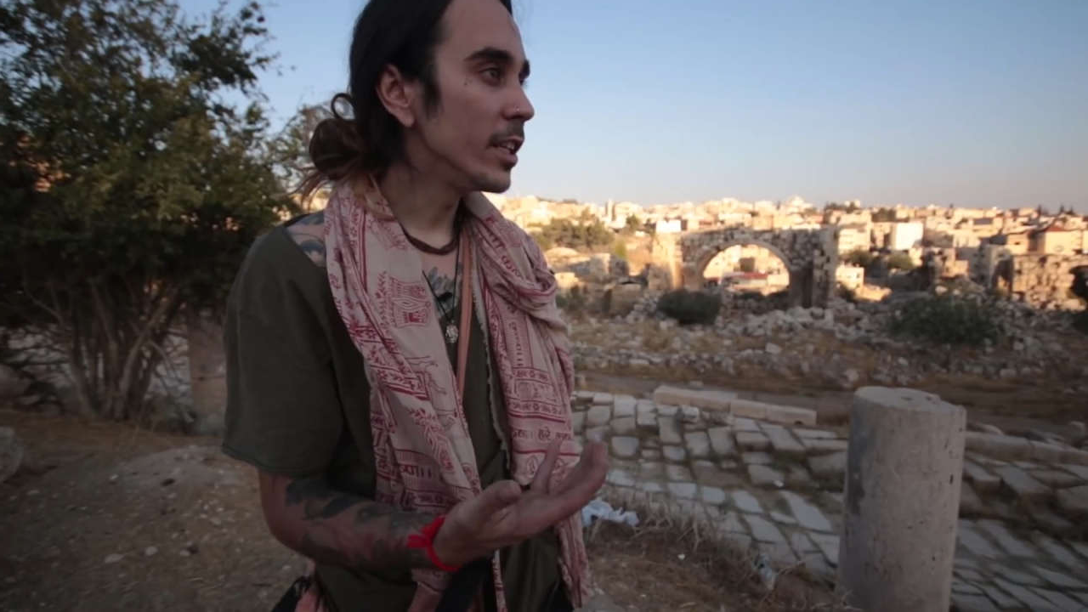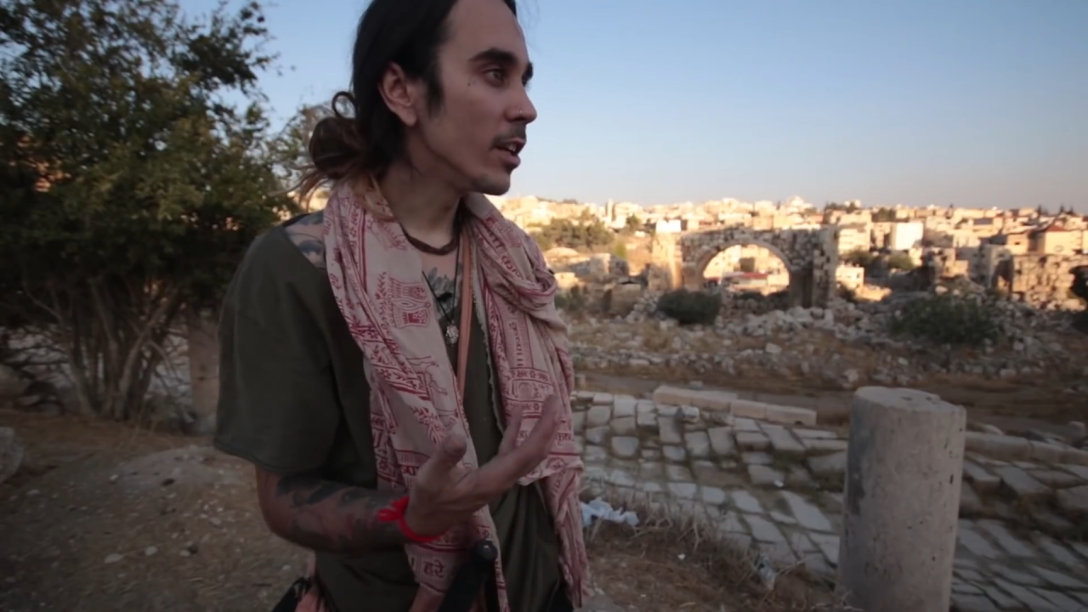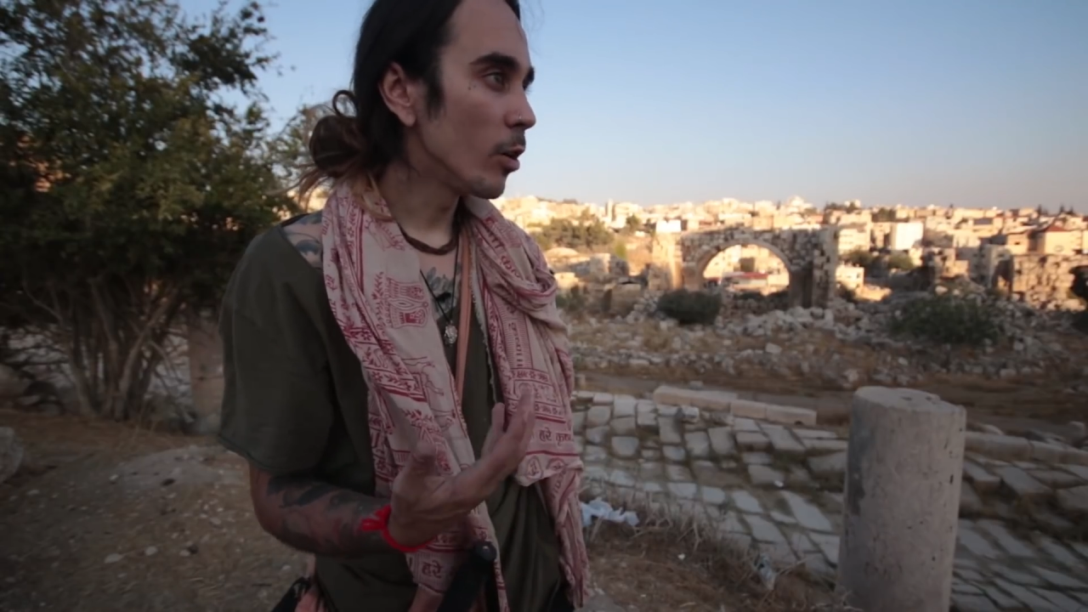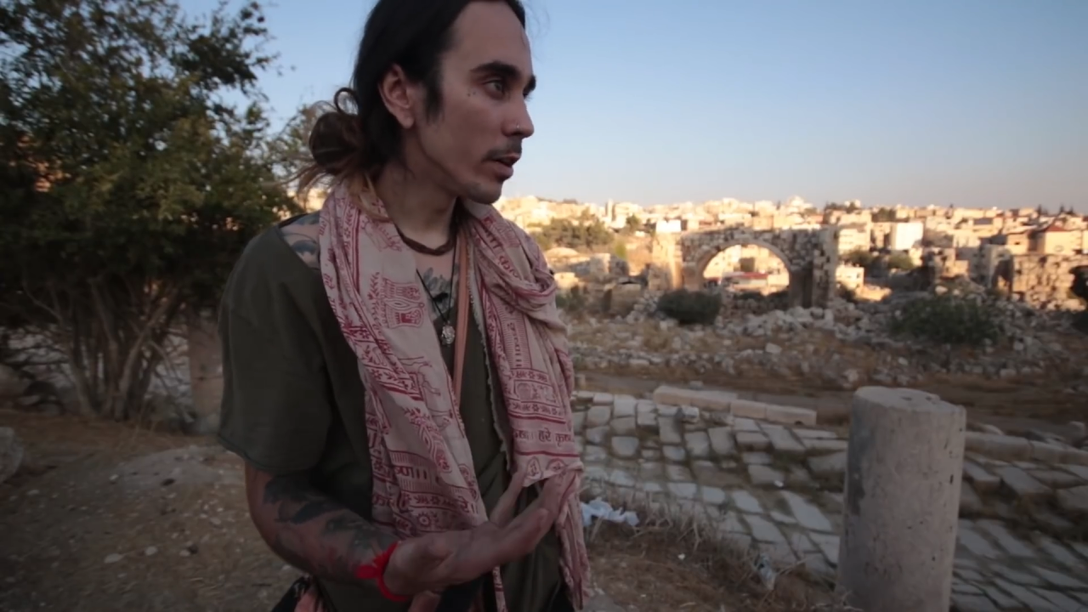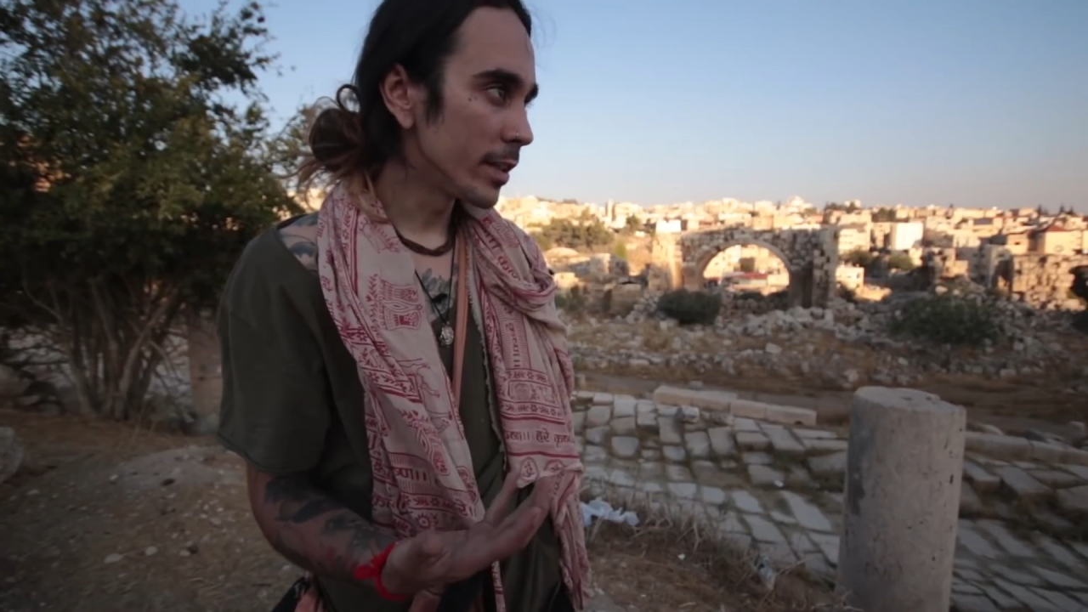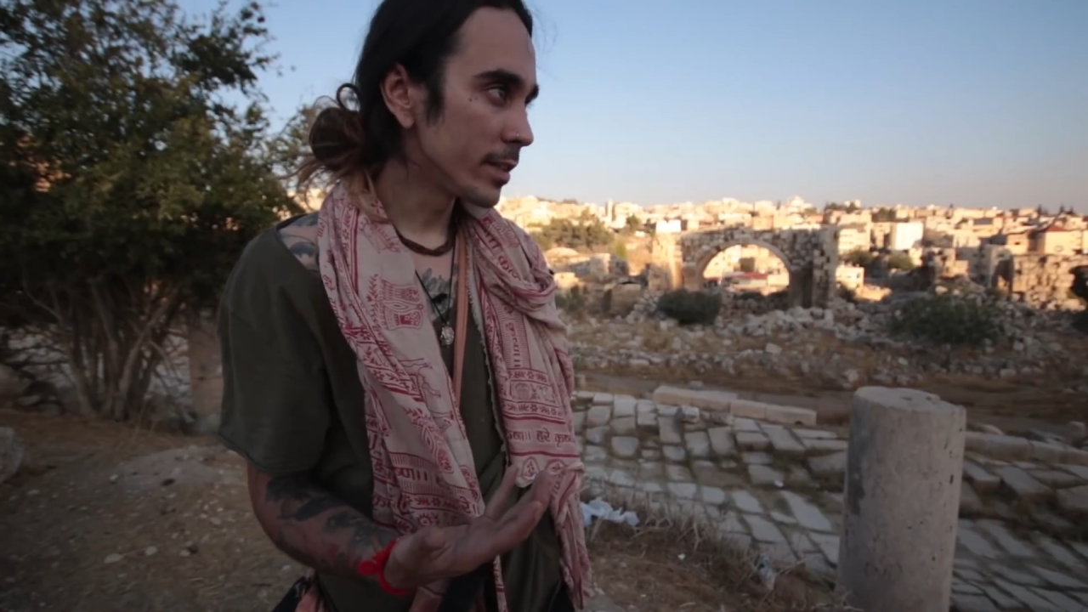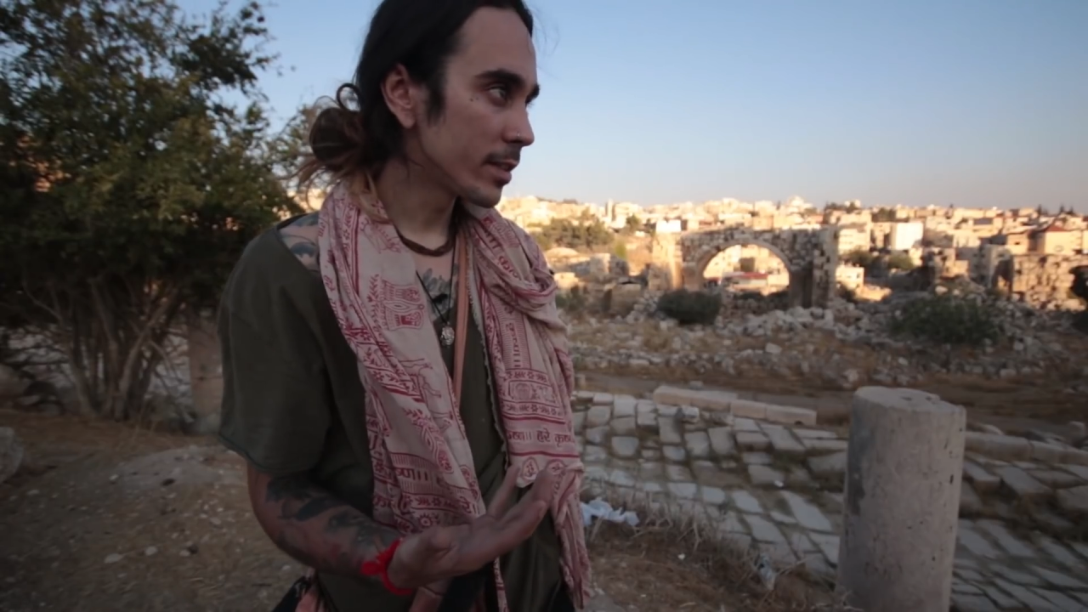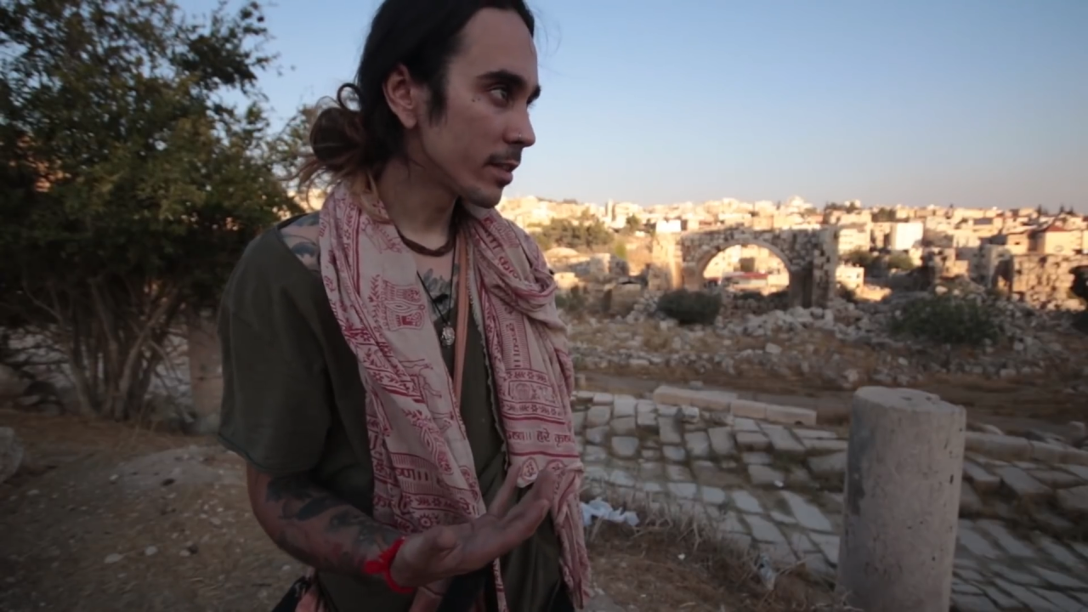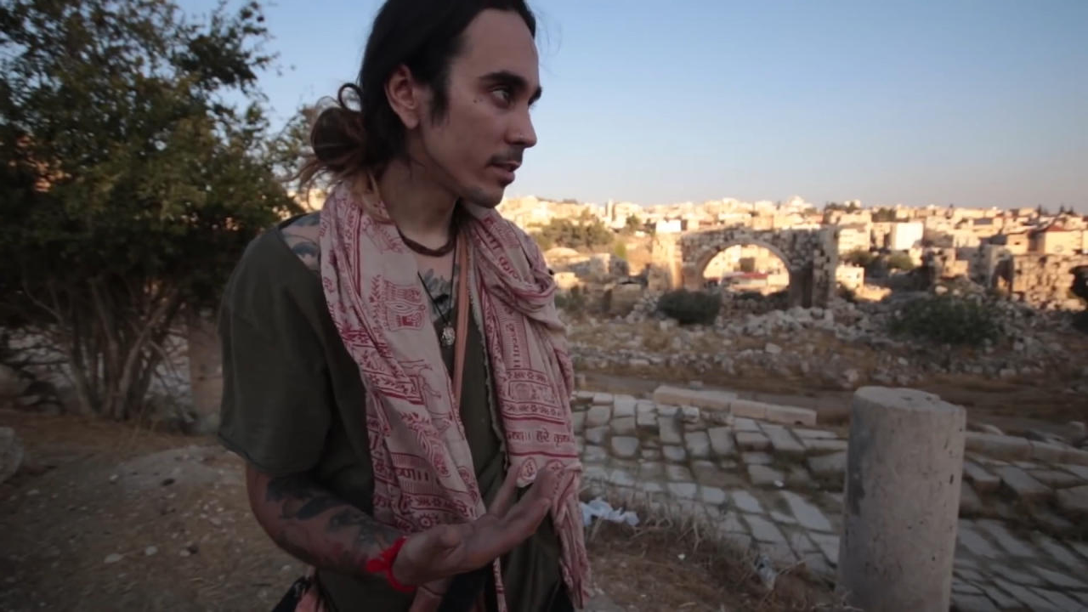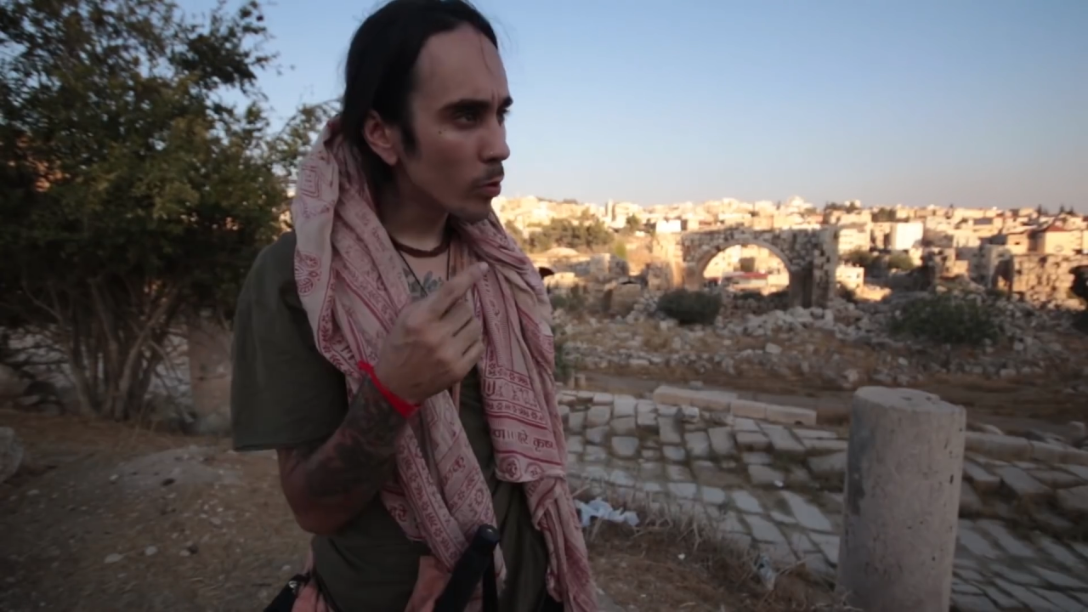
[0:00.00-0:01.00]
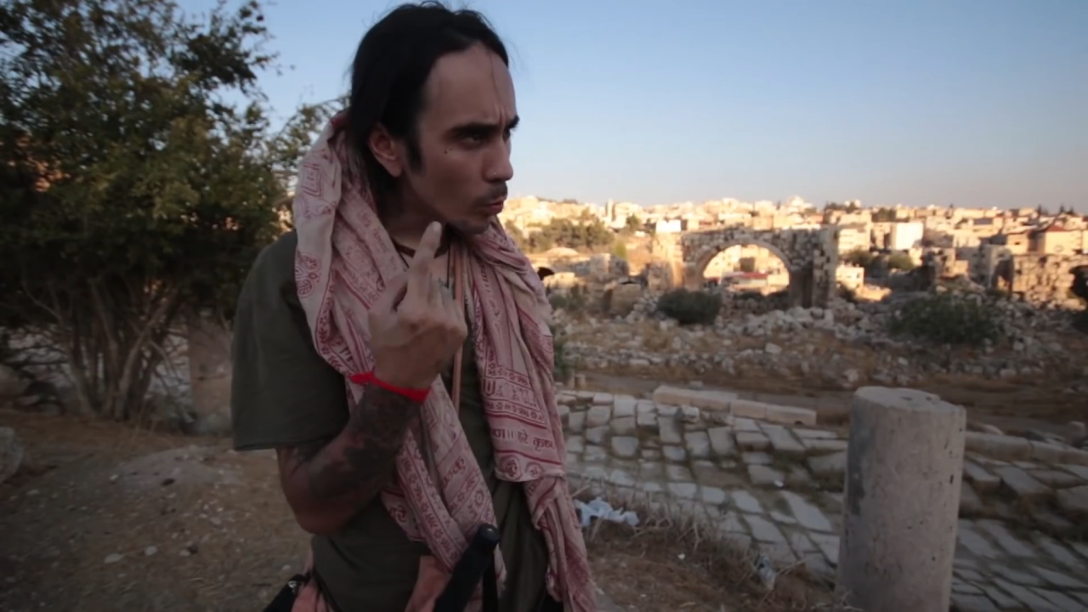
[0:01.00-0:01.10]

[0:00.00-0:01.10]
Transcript: ego is.